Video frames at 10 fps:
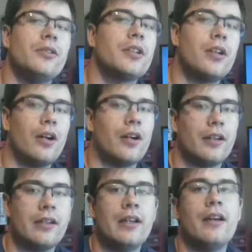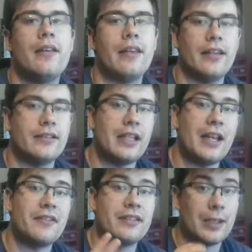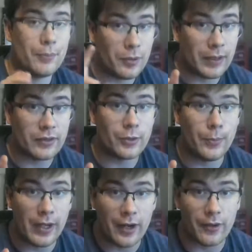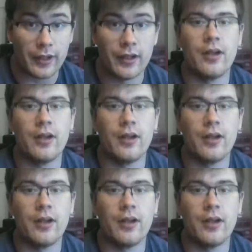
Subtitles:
a card that doesn't have supplemental power